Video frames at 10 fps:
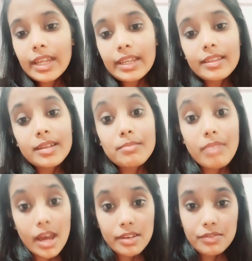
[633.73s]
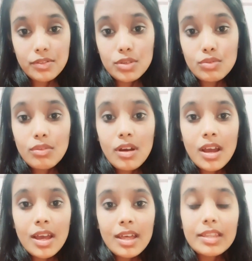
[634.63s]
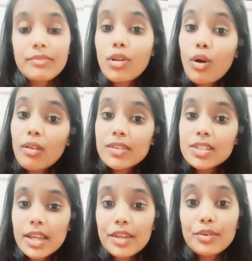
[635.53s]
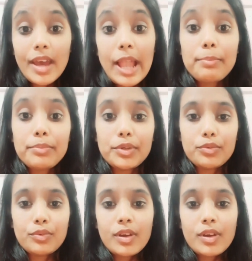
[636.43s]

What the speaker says: anything bad for you. They will always try to help you.